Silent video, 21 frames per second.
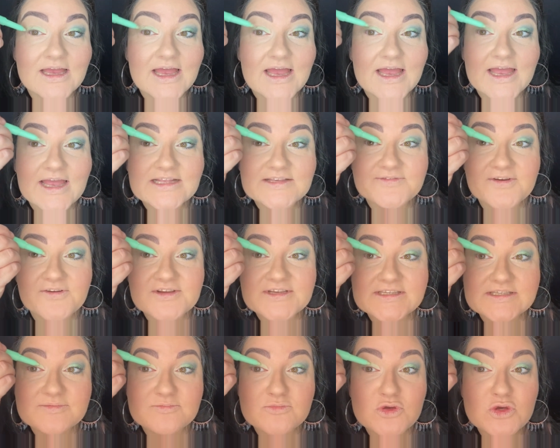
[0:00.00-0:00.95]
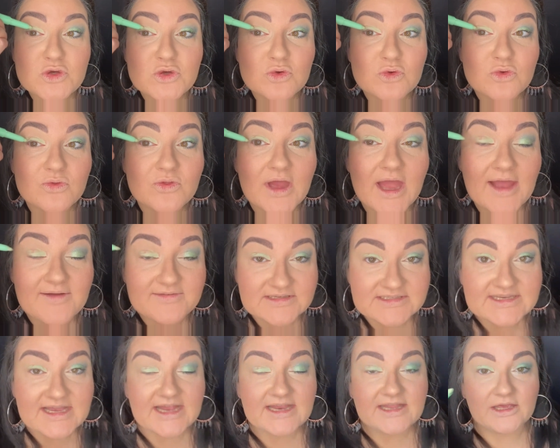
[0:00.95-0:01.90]
It's very smooth, I have to
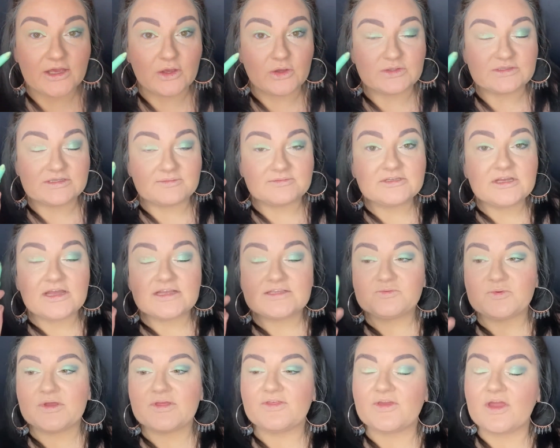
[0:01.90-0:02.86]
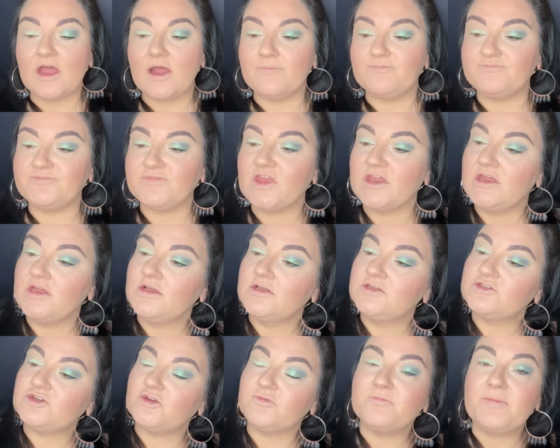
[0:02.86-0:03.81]
tell you. Sometimes with
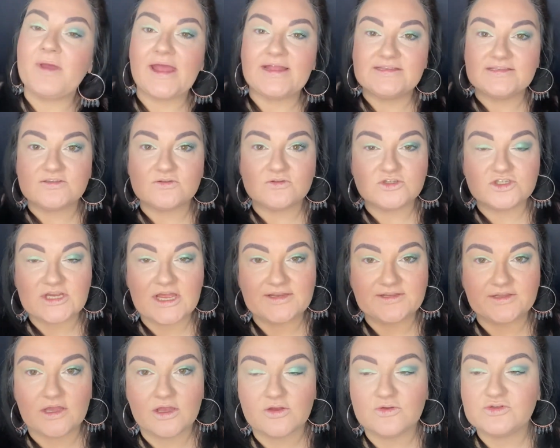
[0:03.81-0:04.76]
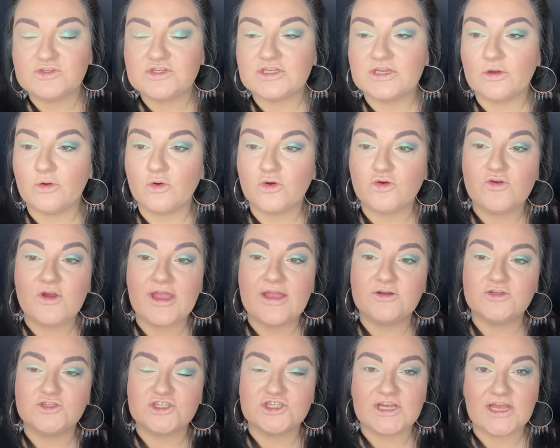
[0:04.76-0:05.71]
sort of pencil shadows, you know, or
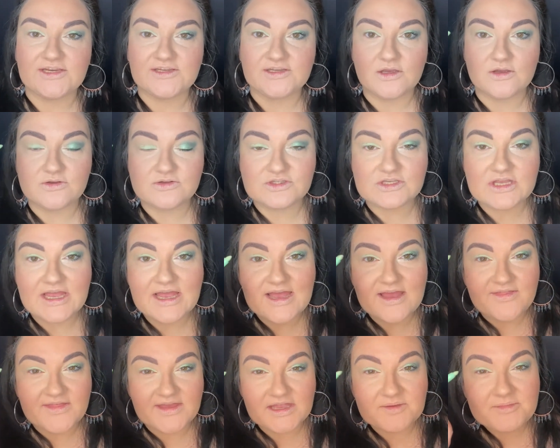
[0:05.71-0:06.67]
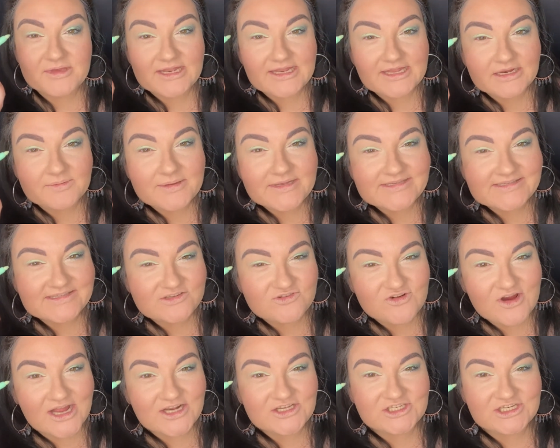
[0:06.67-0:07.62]
crayon shadows, they can be a little bit
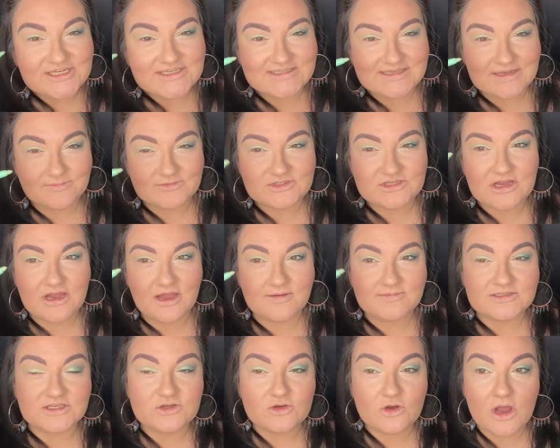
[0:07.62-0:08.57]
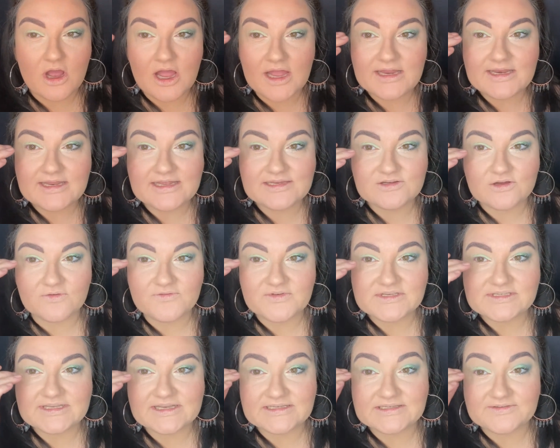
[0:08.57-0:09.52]
scratchy sometimes. And your eyelid
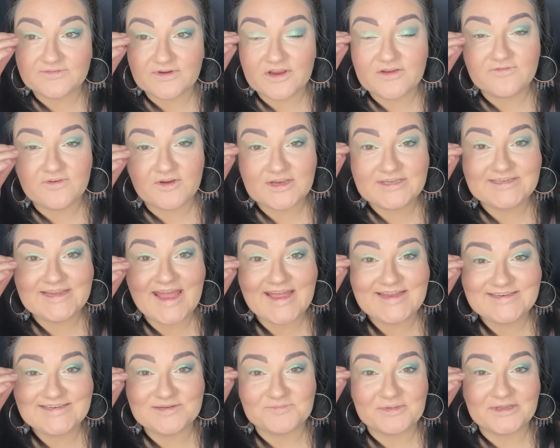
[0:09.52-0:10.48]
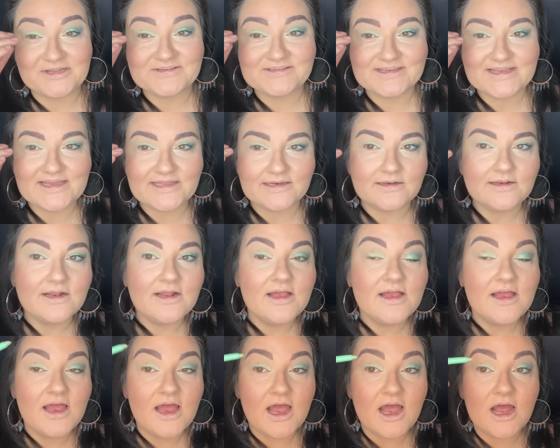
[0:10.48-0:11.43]
obviously is a very, very tender bit of skin.
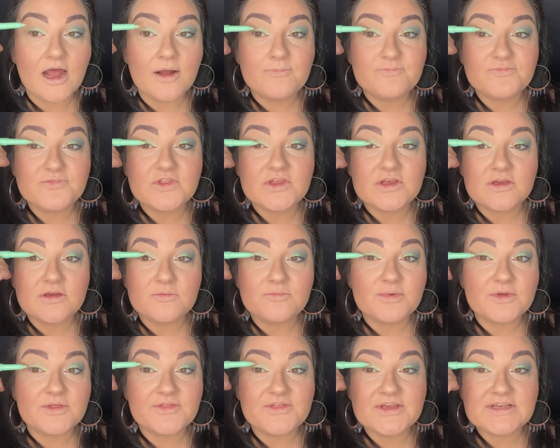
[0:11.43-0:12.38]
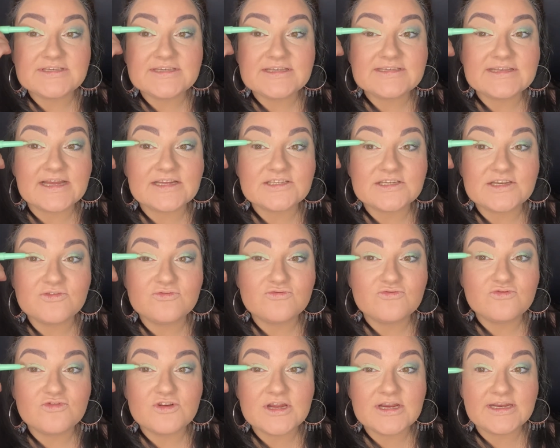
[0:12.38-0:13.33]
But this is actually
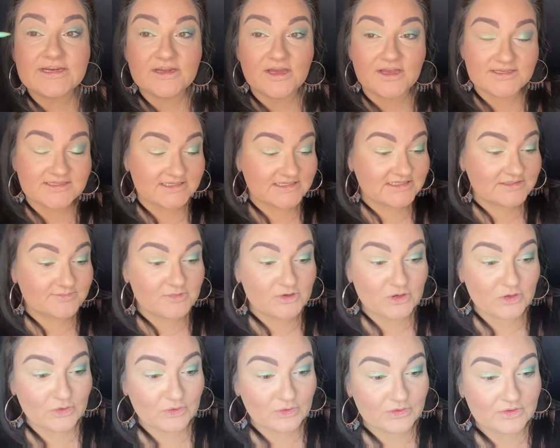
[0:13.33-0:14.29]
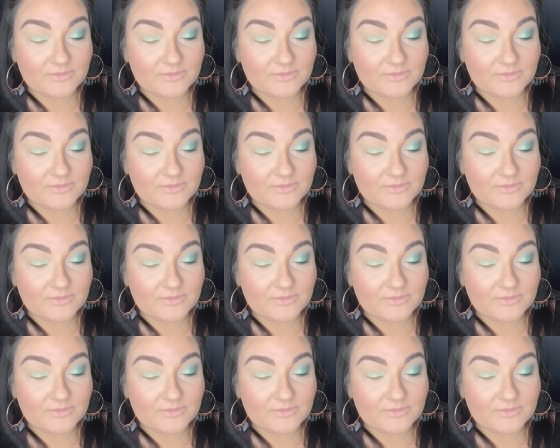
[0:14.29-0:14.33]
really nice and smooth.